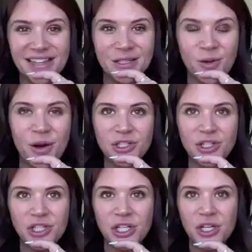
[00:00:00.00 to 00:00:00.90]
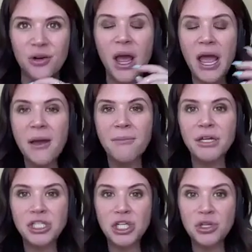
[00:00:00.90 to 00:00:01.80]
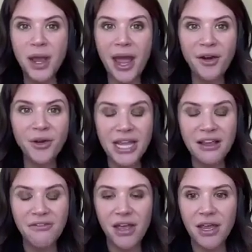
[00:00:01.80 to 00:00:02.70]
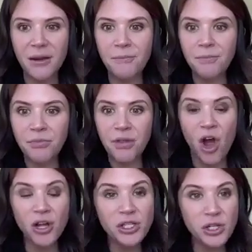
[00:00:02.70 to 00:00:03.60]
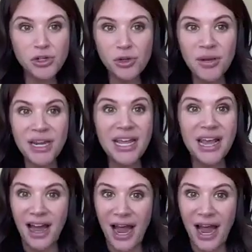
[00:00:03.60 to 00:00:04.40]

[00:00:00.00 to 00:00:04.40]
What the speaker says: send this question to you, but do you count even on social media?